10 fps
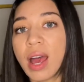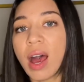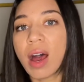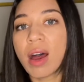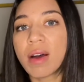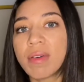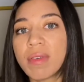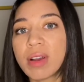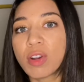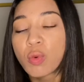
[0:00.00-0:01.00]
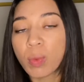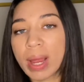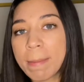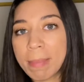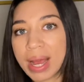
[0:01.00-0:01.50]
of
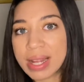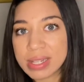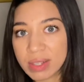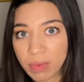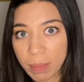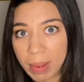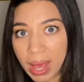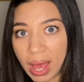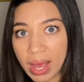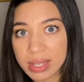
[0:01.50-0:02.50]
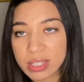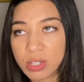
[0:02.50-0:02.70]
great minds of our past.